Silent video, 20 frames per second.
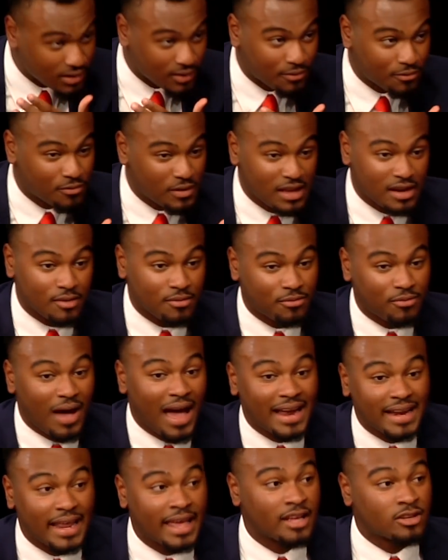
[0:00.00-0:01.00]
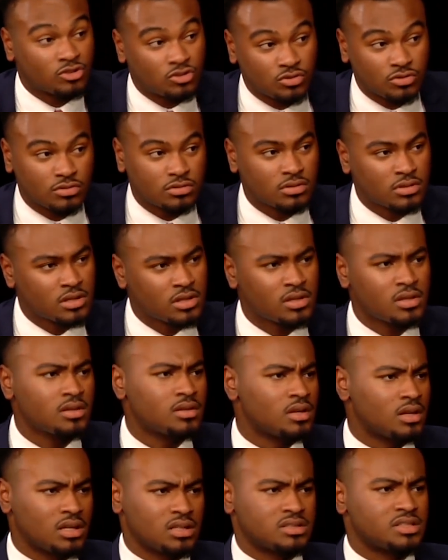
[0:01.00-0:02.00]
a in a financial
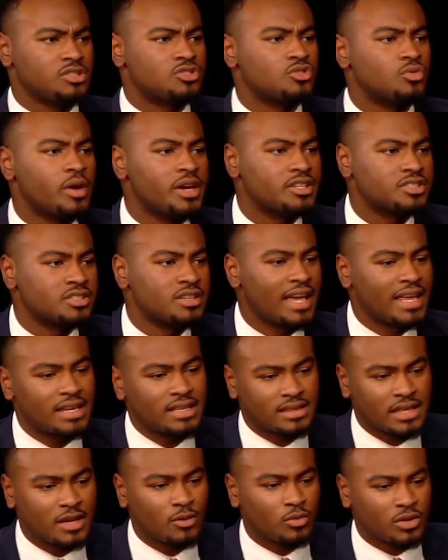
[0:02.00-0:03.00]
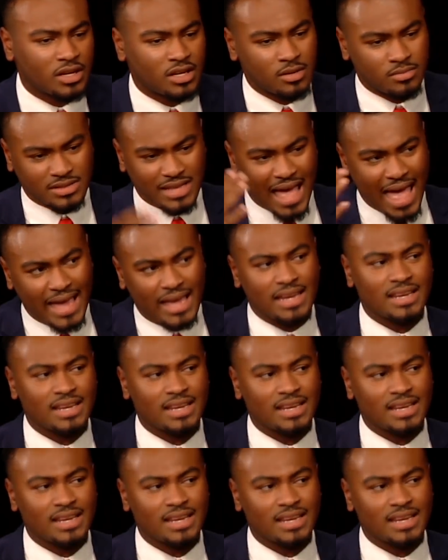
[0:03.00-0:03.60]
uh, situation, anything when it comes to